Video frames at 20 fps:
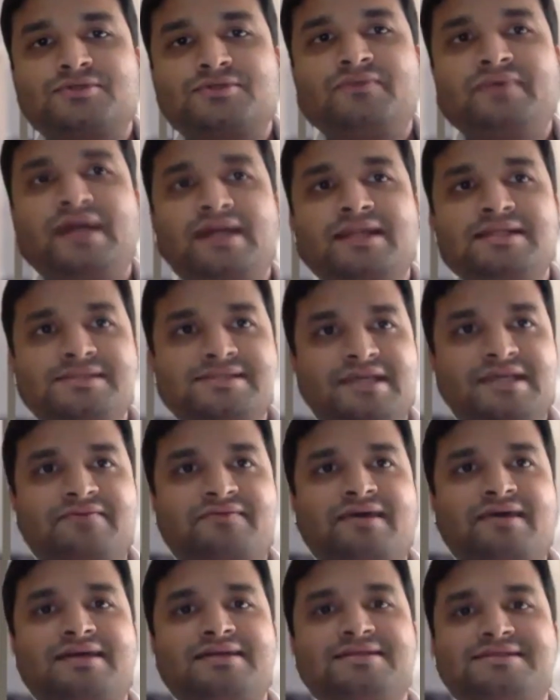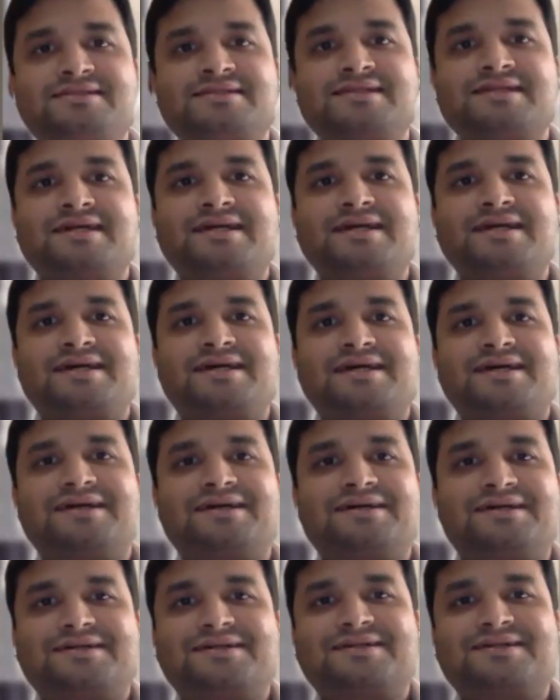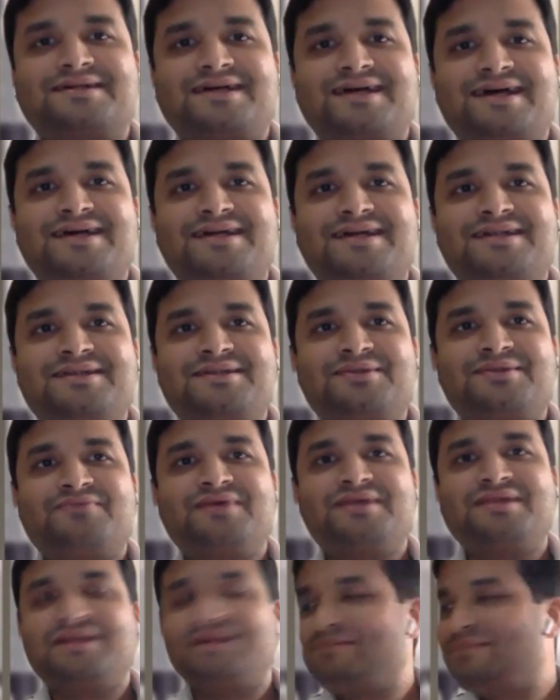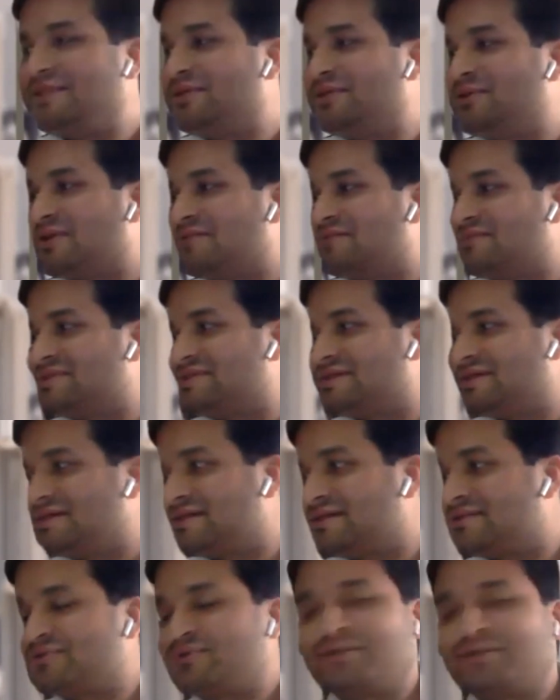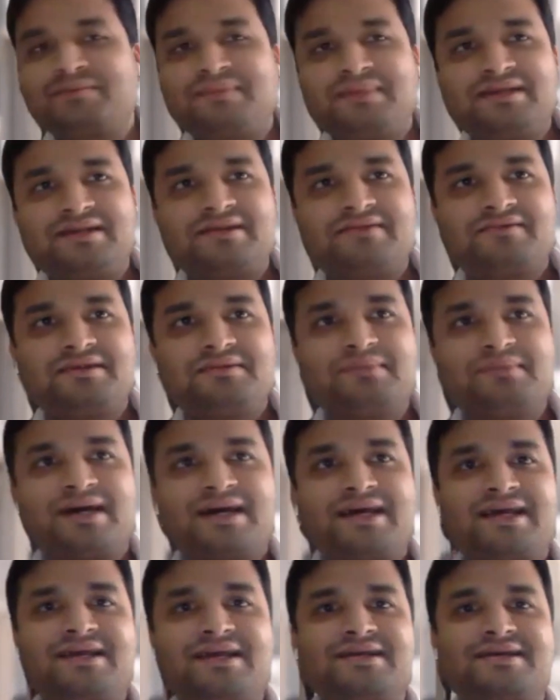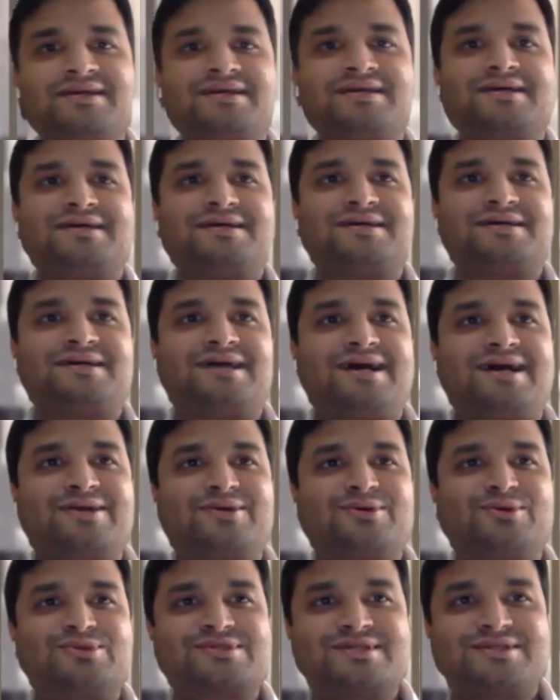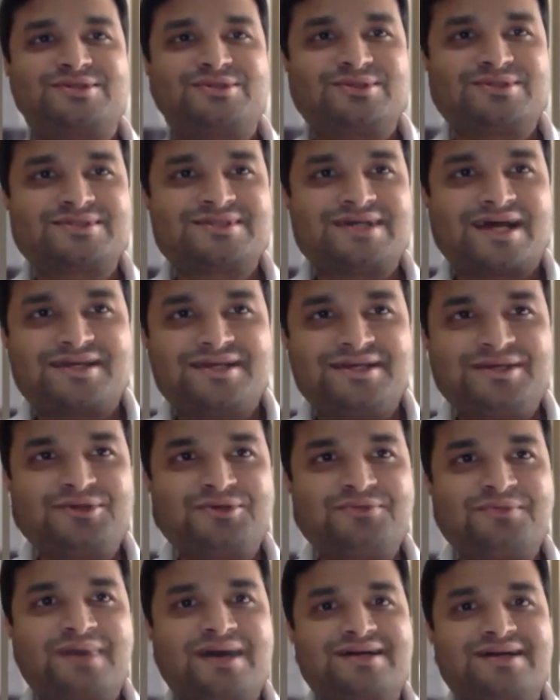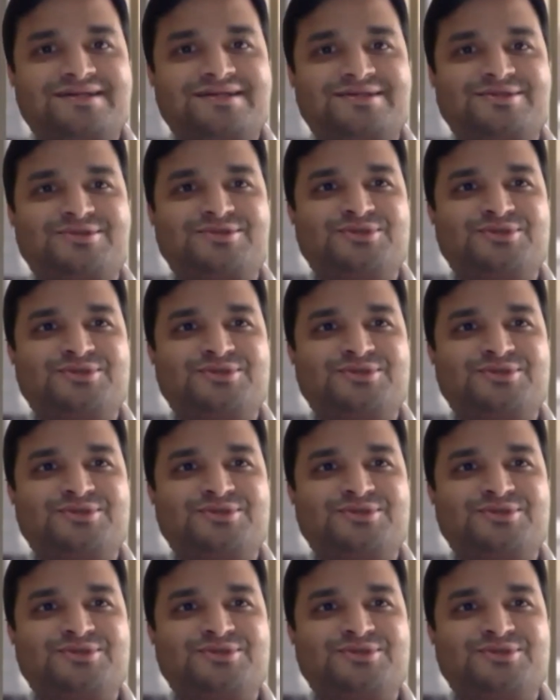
So we are in safe hands, and with him, the conversation is going to be driven by our host and host, Ashish Kumar.